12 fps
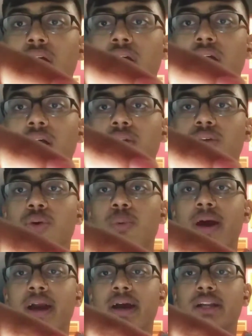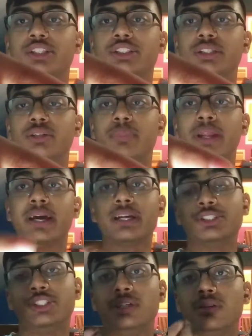I don't know why I got a shield, but I got a
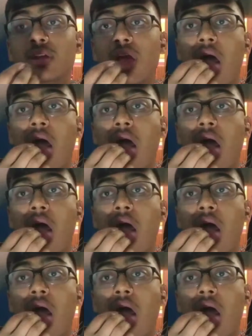shield.